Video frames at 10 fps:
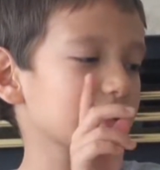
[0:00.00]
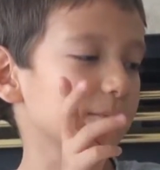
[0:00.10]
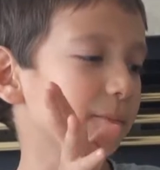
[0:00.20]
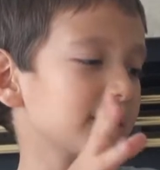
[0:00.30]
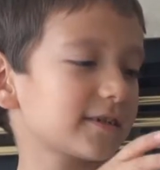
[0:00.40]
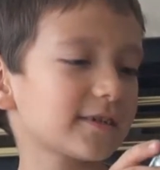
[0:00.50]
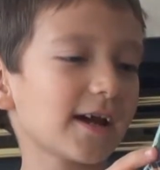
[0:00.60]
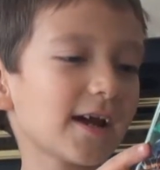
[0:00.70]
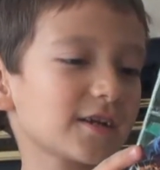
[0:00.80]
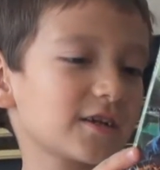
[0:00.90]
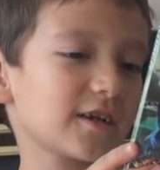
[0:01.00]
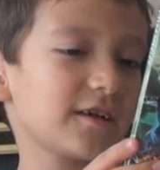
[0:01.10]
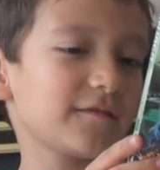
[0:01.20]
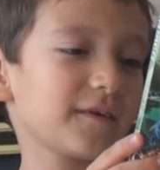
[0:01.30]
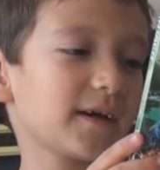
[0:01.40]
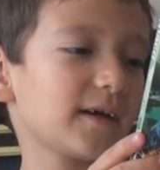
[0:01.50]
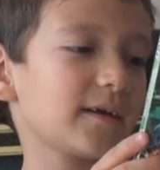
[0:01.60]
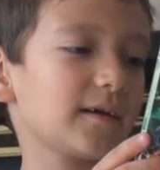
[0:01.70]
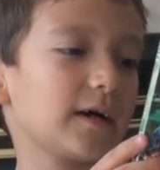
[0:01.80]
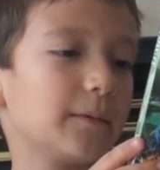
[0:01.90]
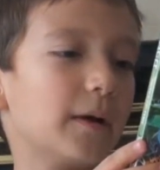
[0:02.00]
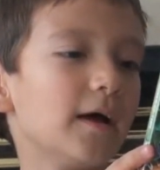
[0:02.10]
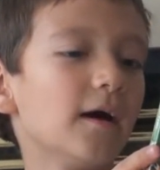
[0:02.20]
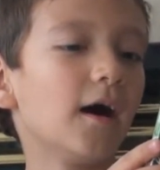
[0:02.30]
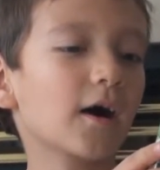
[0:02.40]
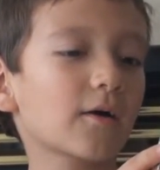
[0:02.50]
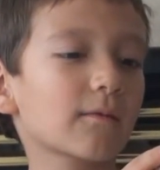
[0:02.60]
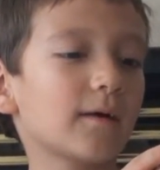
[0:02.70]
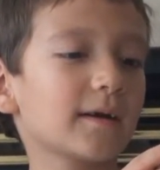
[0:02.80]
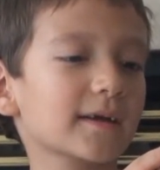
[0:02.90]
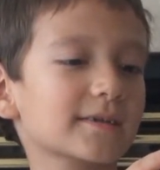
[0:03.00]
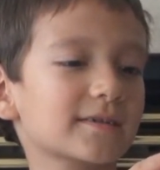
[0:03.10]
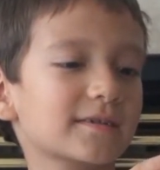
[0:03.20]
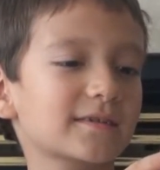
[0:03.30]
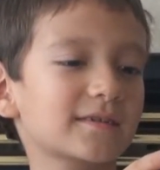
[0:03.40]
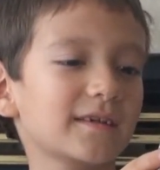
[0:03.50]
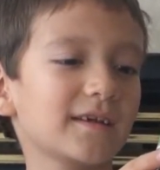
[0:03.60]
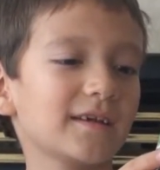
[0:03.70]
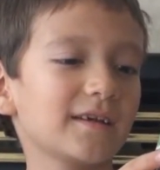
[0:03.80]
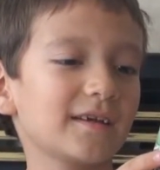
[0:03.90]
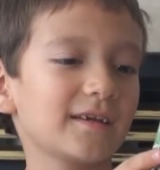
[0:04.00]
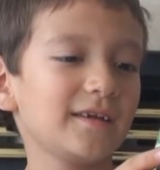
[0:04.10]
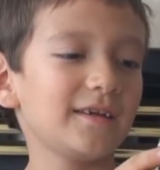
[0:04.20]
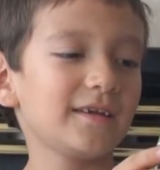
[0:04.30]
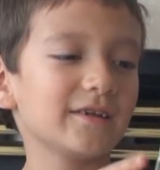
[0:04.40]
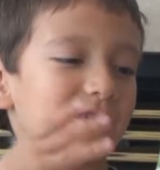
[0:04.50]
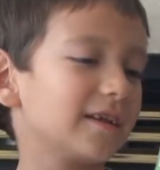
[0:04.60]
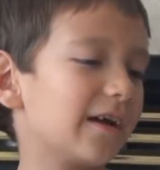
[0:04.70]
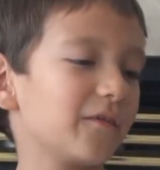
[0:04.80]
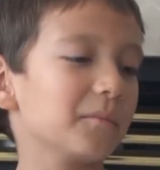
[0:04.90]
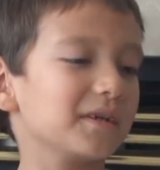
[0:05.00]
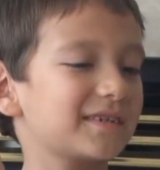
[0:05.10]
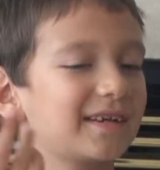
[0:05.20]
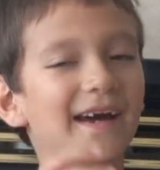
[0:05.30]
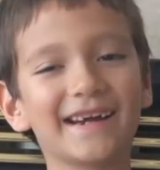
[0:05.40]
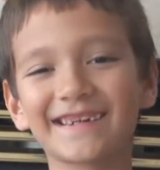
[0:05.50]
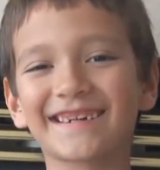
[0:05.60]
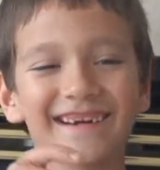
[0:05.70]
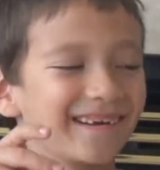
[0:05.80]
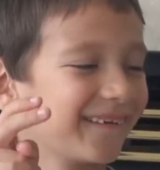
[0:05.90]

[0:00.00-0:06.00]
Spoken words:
a mustache, and then Acronyx, he doesn't have a mustache.